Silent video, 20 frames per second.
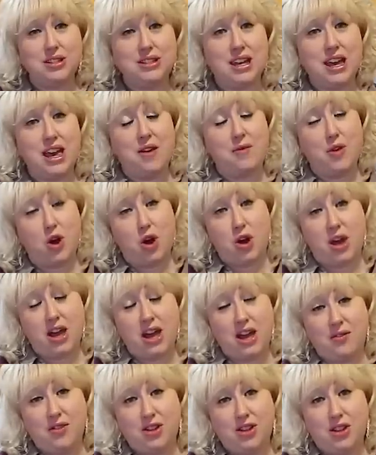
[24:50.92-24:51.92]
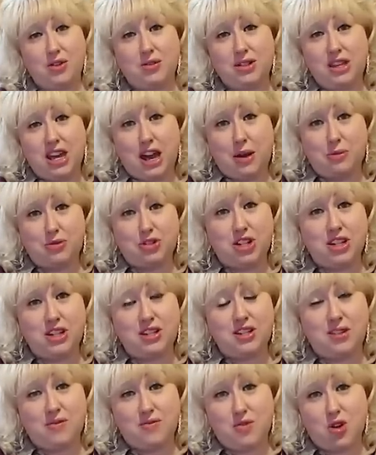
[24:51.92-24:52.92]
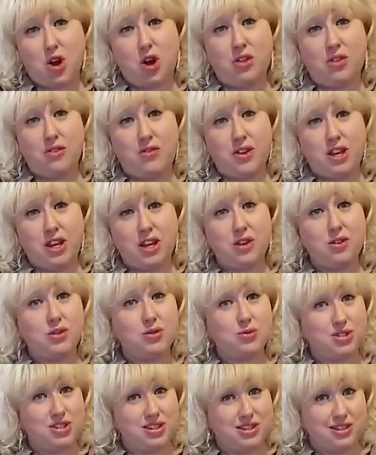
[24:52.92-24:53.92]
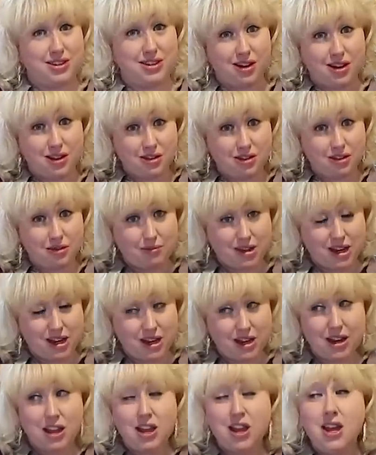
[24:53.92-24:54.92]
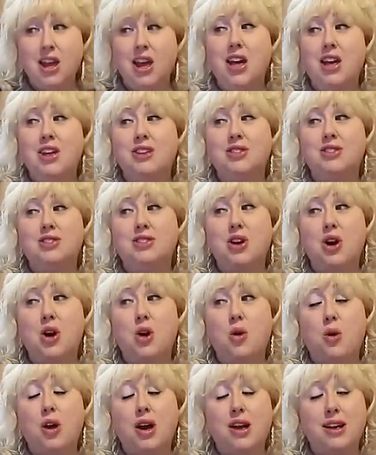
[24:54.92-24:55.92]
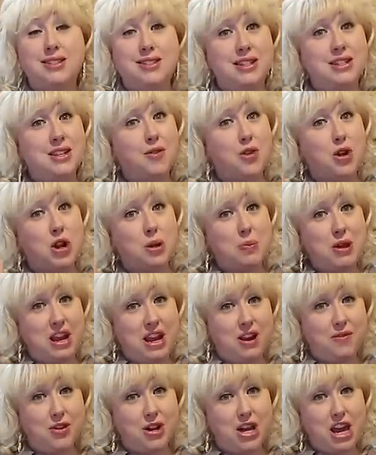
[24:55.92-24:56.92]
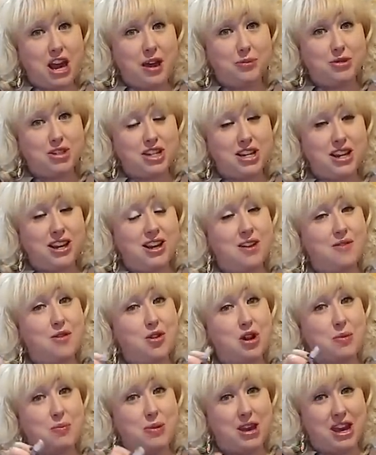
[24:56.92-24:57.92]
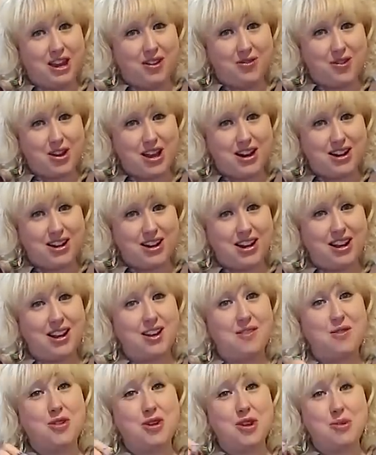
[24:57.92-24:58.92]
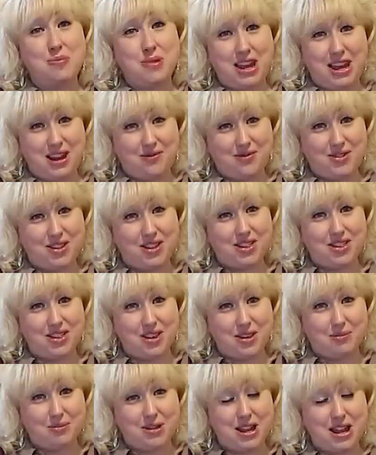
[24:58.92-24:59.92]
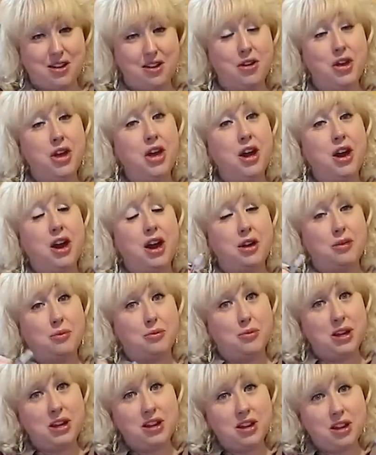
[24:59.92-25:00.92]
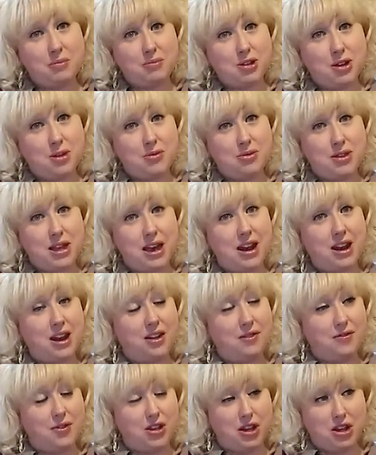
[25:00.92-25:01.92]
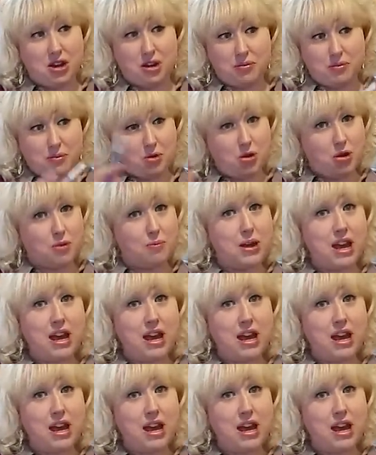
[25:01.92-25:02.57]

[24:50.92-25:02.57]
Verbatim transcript: is I have all I have closed captioning done for all the videos, which is a dollar a minute. So since I've already paid for captioning, I've already paid for editing, I've already paid for the thumbnail, I re-upload that. I figure more